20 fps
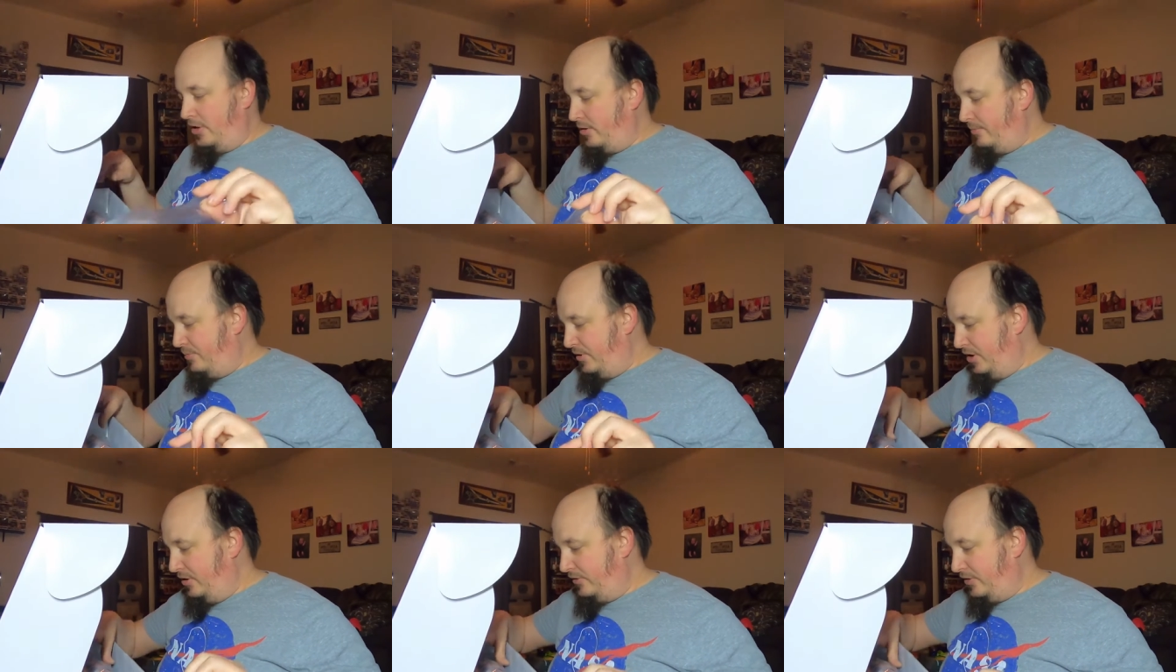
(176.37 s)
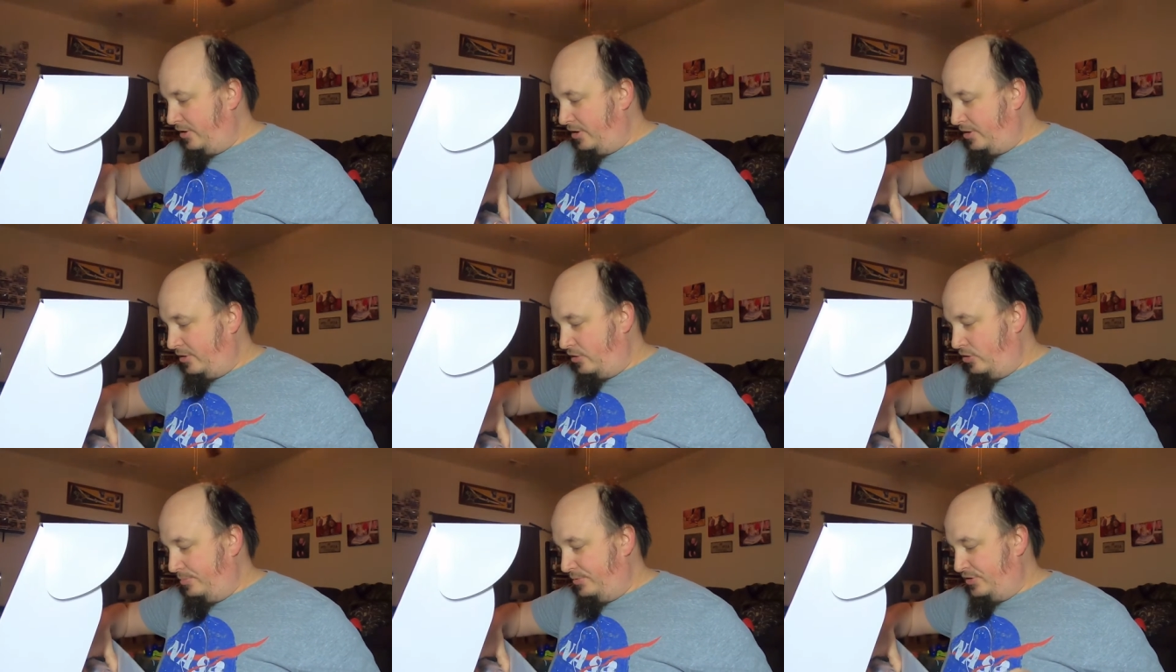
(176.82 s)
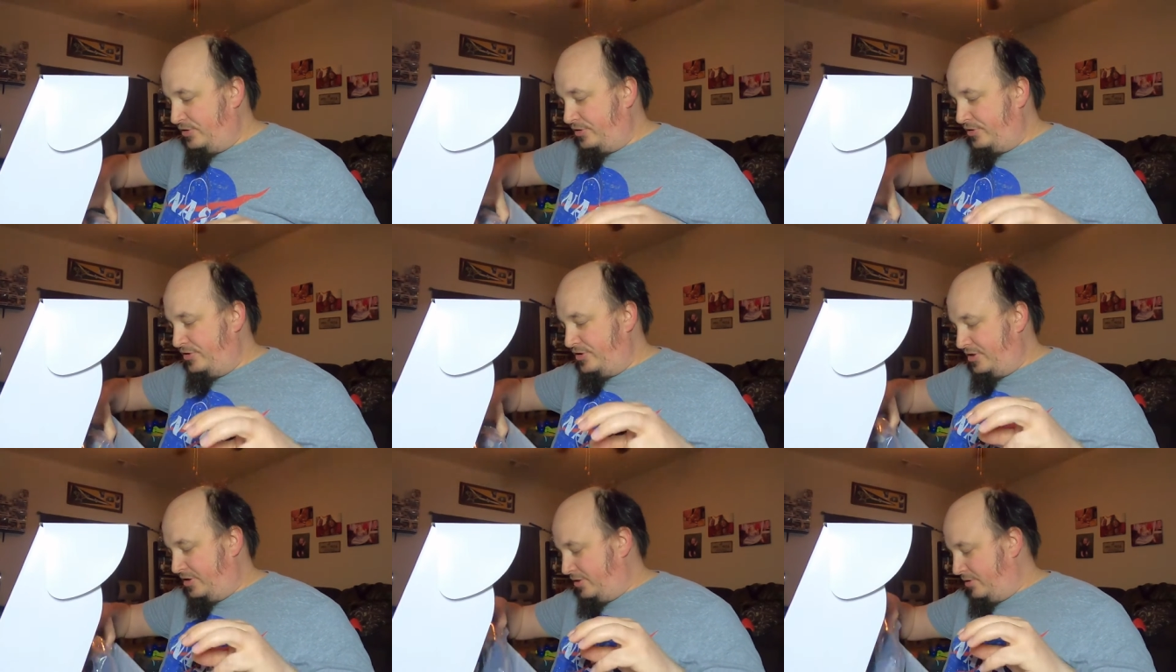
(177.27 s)
on how to paint that. I hope it
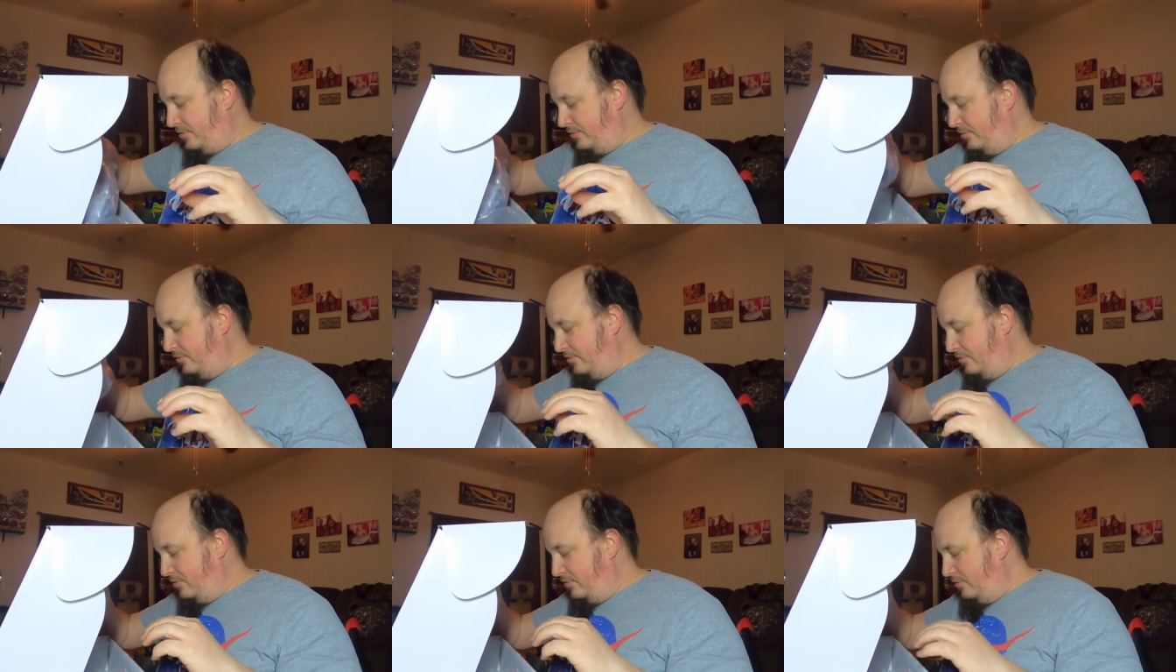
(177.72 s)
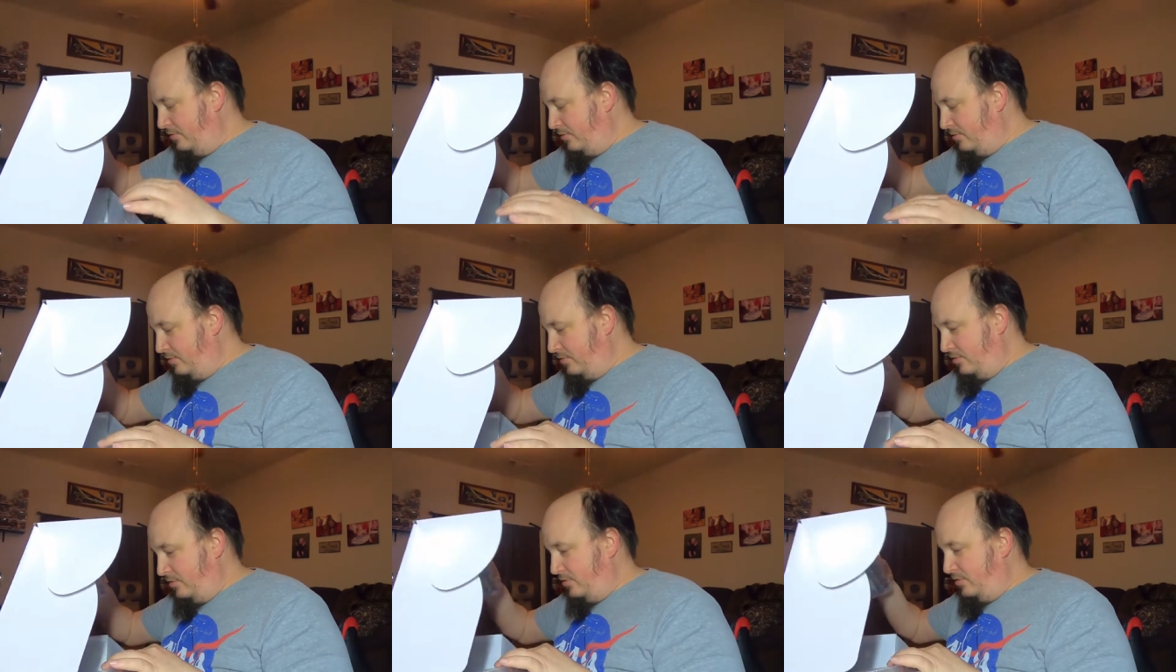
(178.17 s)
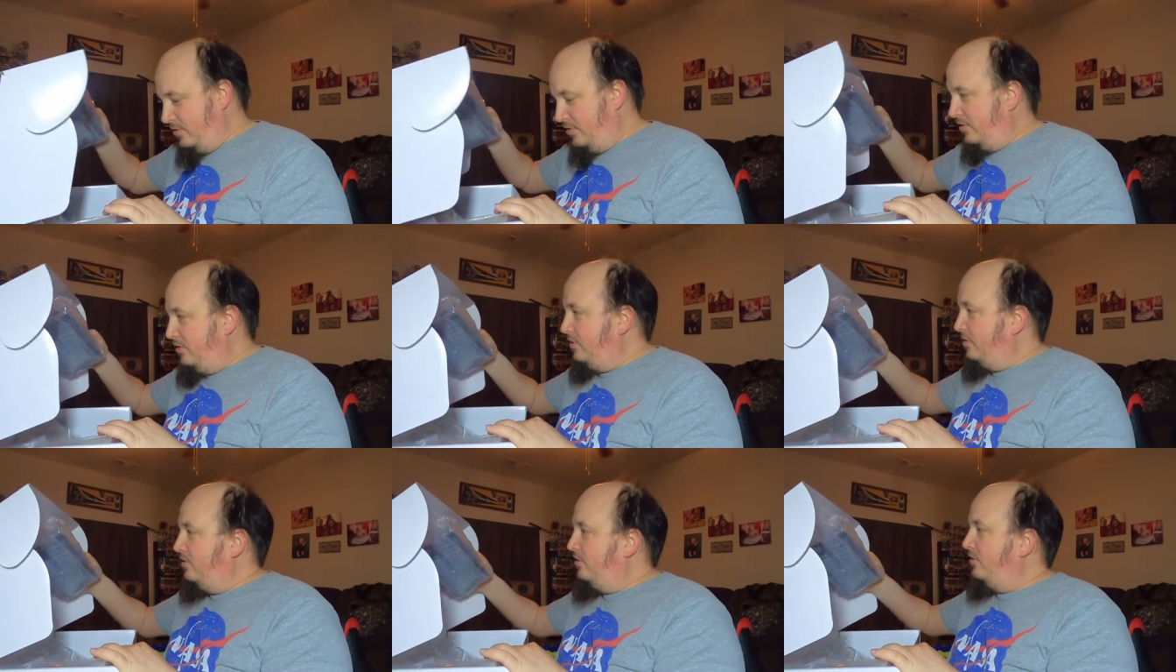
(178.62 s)
turns out.
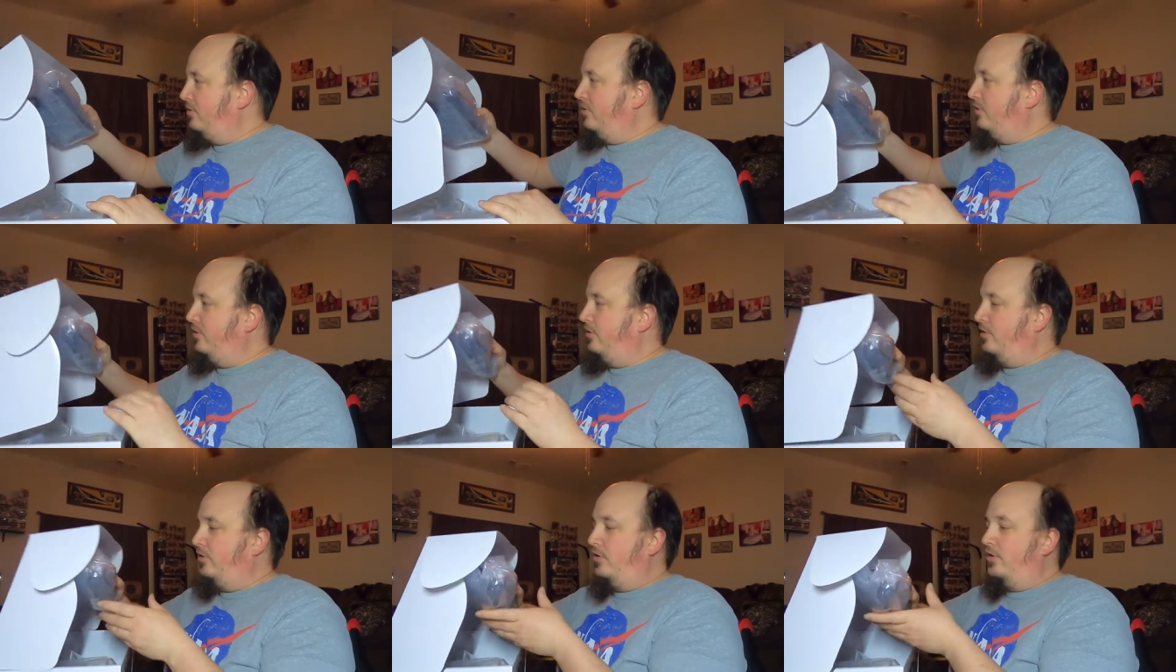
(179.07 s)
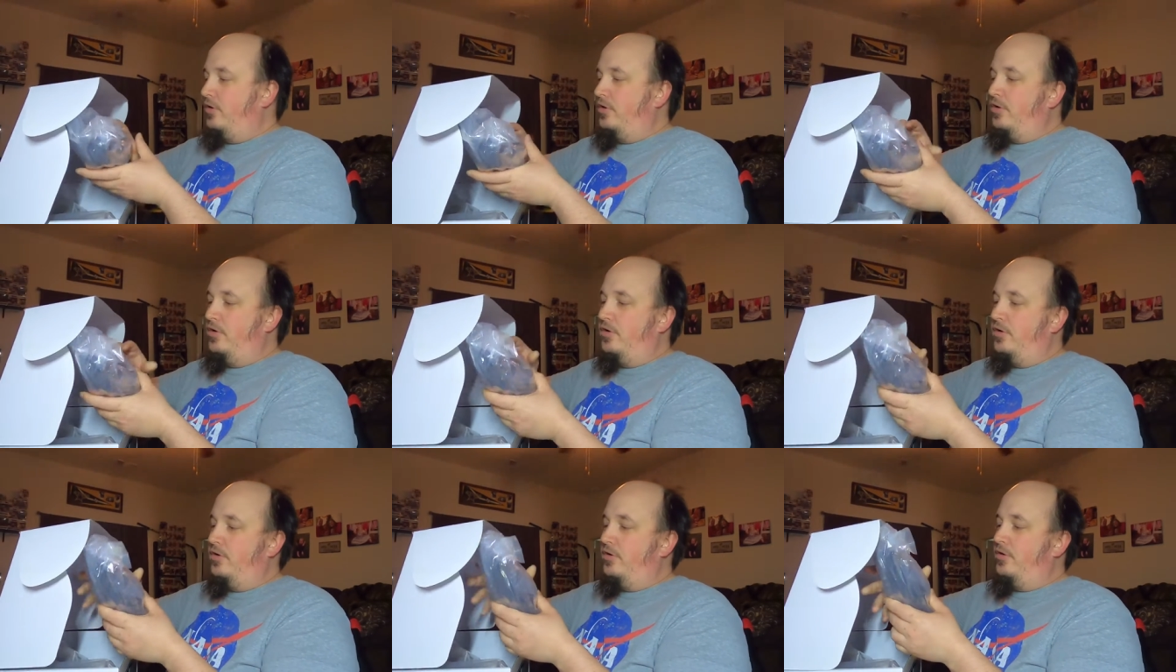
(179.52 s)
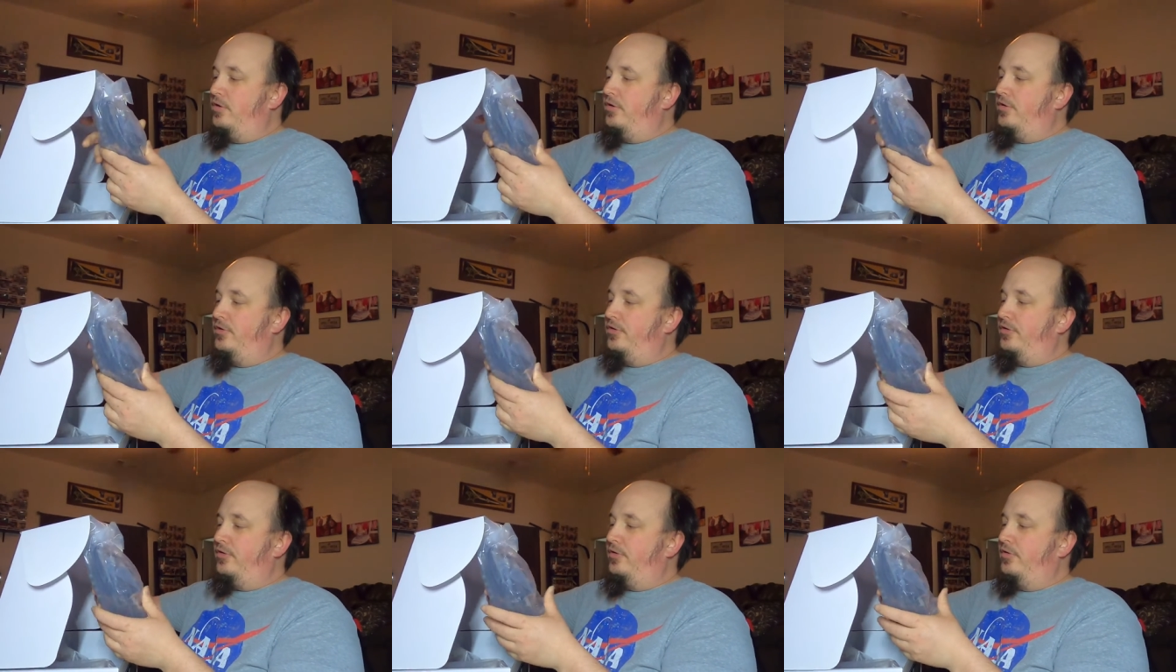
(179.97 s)
Put
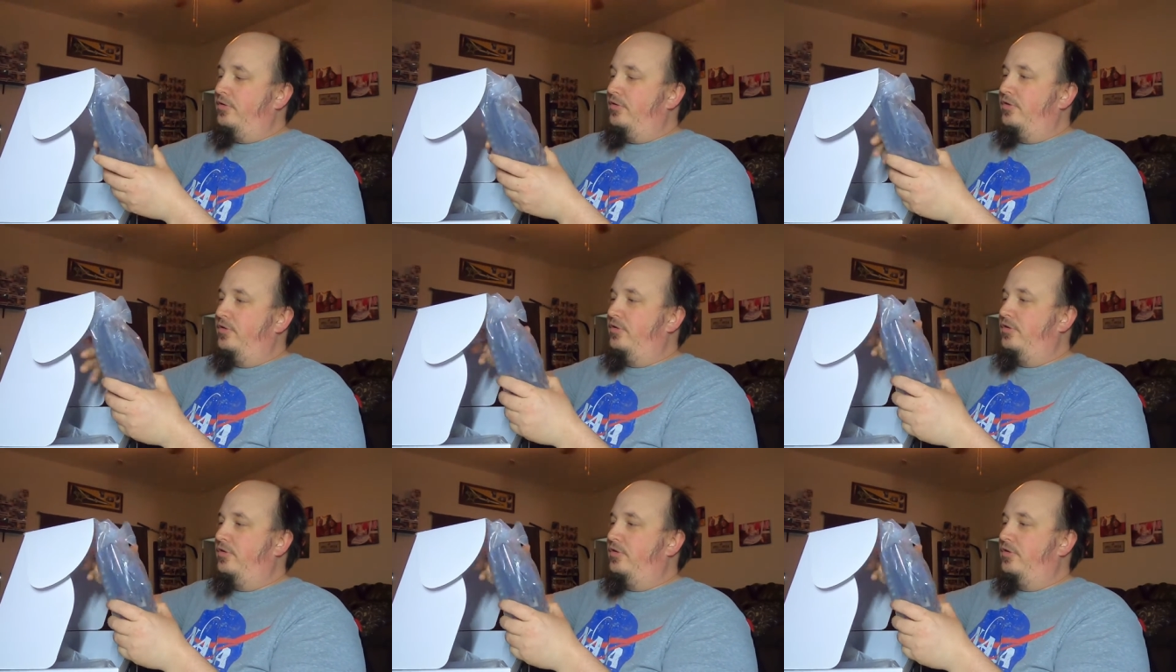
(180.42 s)
all the